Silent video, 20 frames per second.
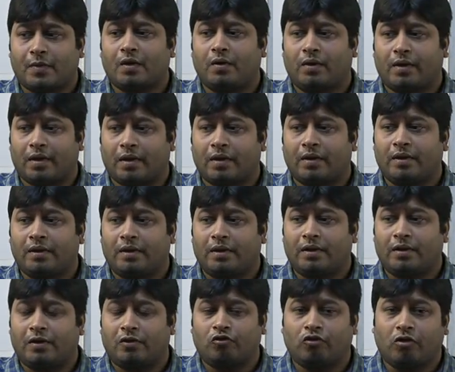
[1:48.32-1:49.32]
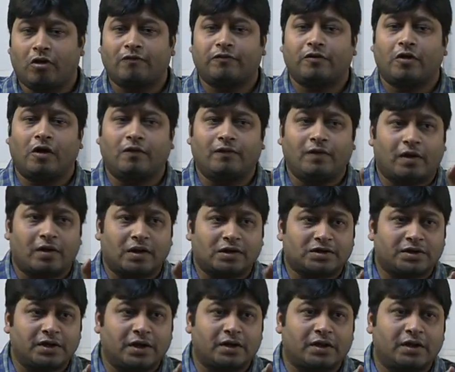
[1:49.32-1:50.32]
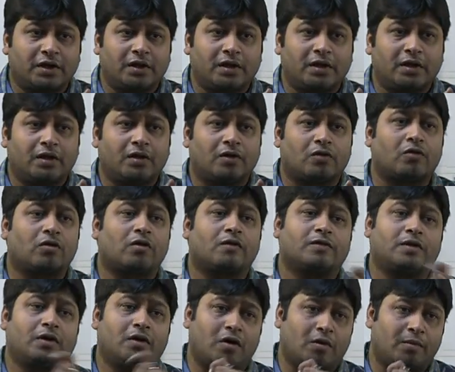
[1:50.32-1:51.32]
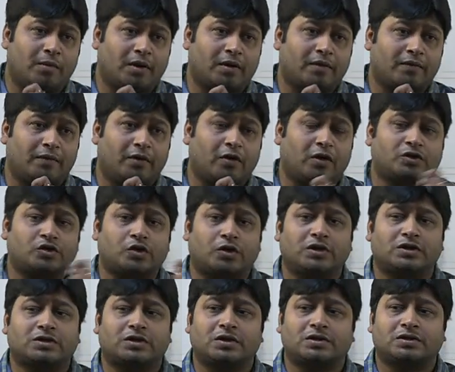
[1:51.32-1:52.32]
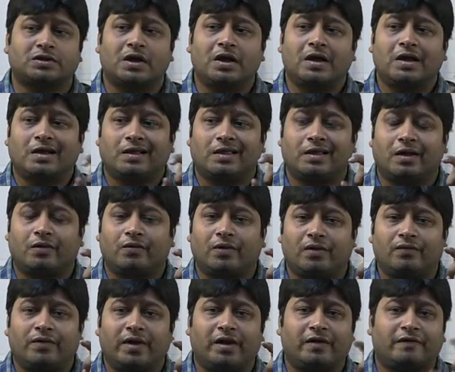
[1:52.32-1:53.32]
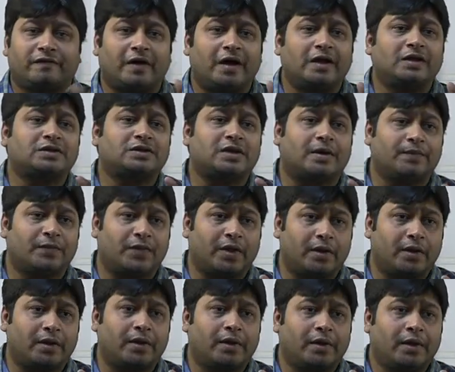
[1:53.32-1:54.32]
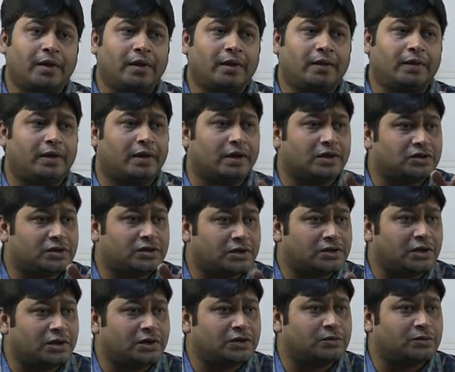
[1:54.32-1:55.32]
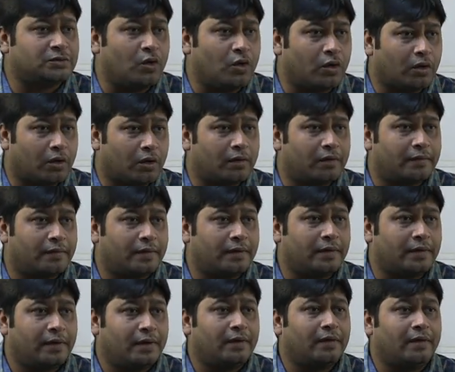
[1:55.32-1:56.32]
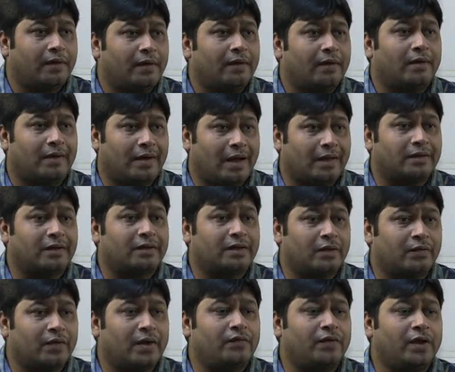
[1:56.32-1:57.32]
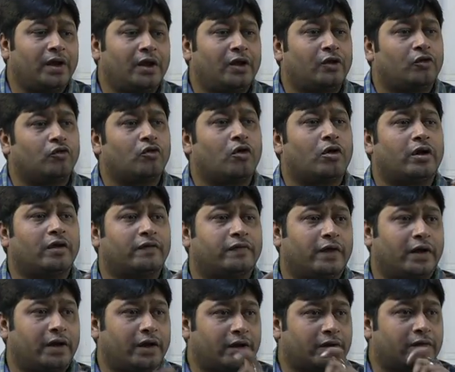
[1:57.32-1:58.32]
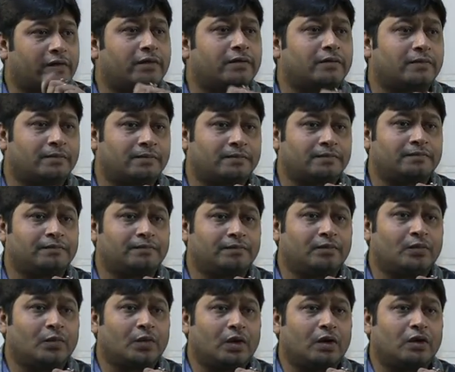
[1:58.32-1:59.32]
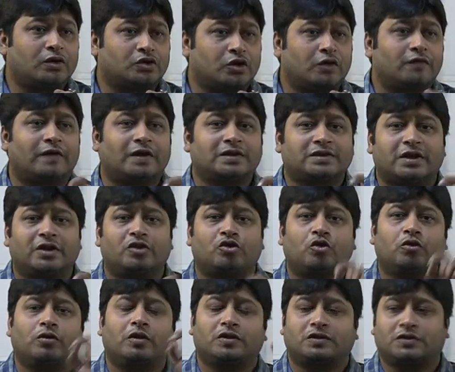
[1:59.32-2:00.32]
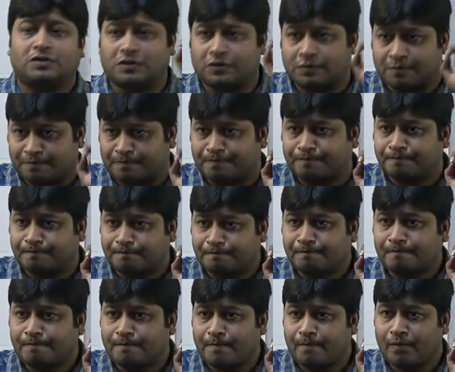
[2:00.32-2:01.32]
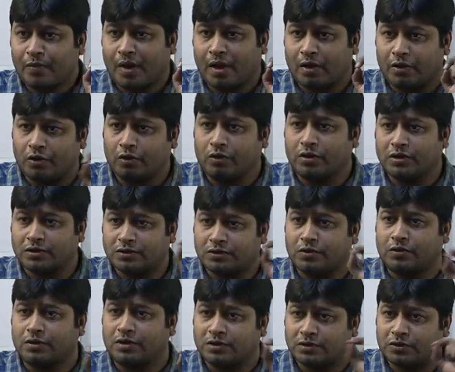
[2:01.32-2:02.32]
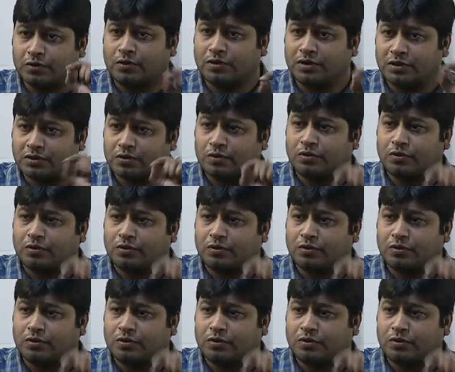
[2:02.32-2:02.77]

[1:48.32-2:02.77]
Okay. Rule of law will restrict the role of the government. We also discussed that when we define something, the restriction is more rather than when we do not define it. So if I say do this, do this, do this, do this,